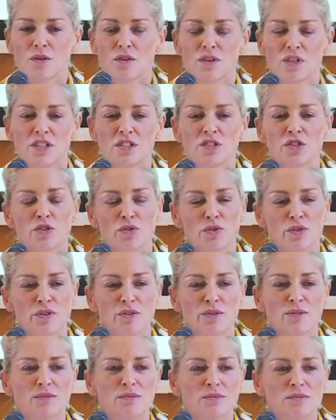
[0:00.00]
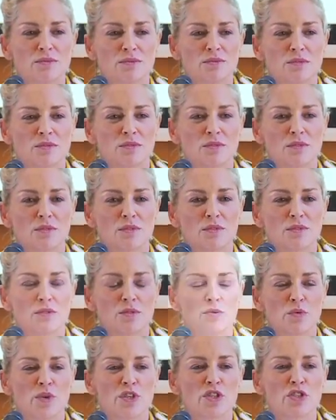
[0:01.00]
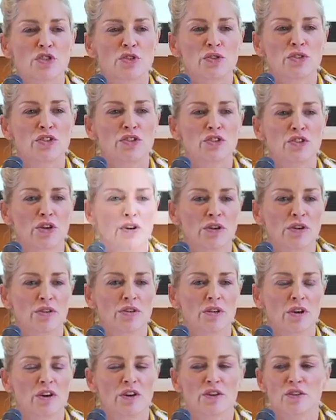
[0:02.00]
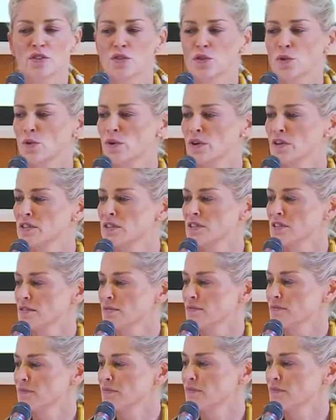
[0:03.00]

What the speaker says: It's true. We should turn our swords